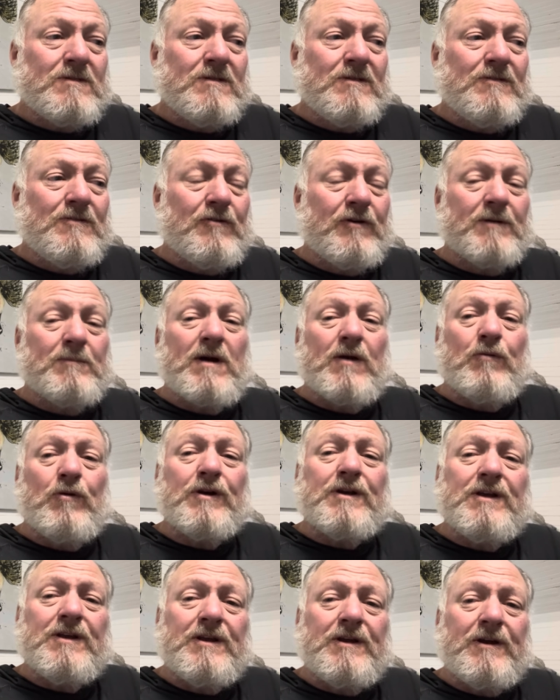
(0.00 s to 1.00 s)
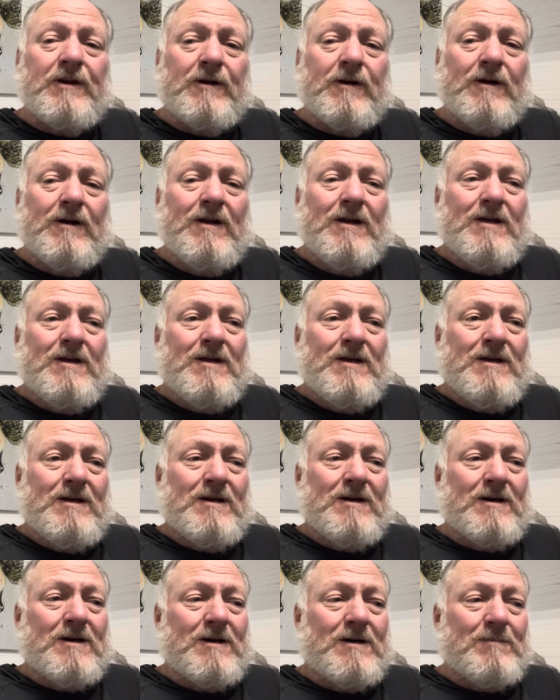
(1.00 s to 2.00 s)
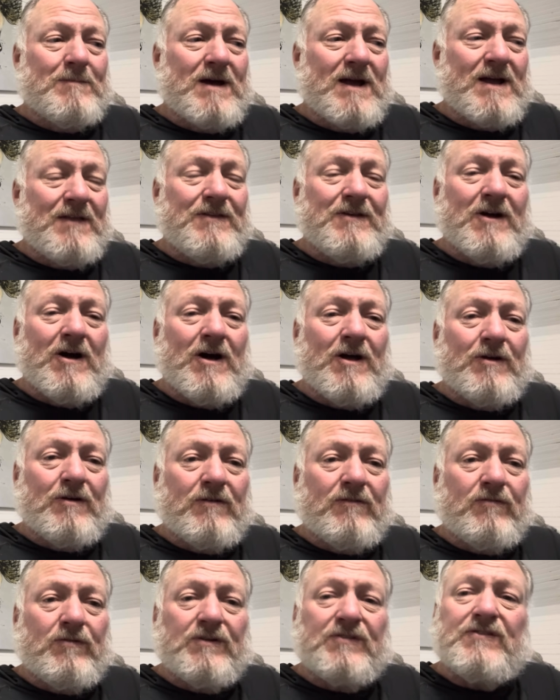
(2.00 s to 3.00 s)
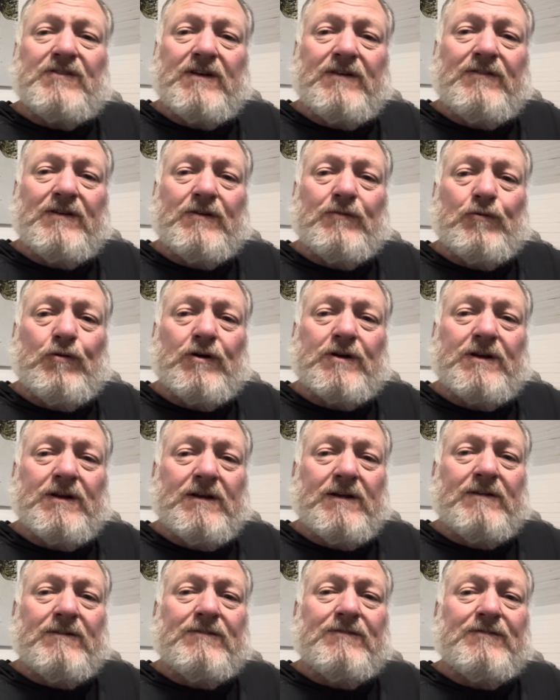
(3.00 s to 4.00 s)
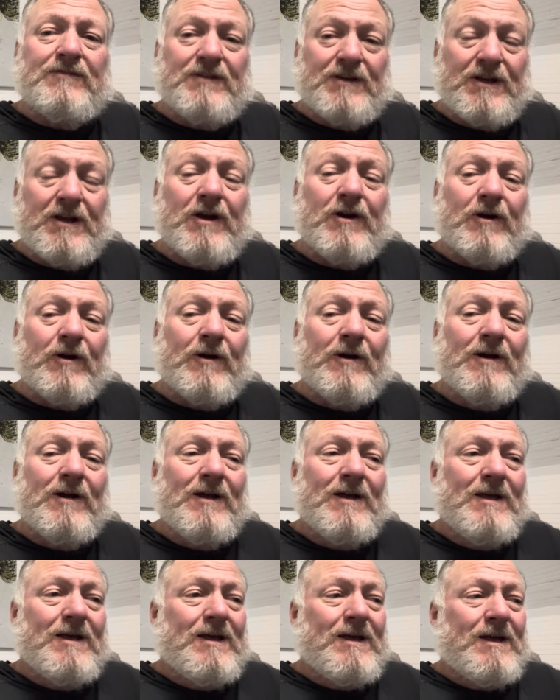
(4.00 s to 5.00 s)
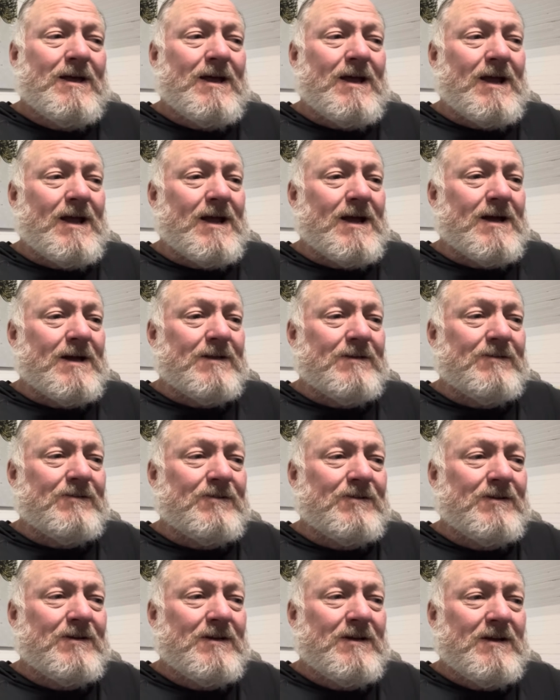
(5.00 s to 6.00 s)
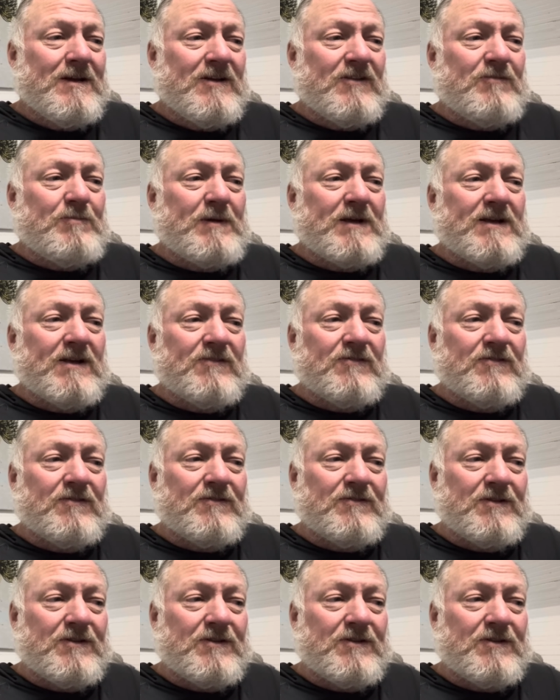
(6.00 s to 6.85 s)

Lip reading: During my rookie year, I had the honor of receiving Rookie of the Year. And it's because of the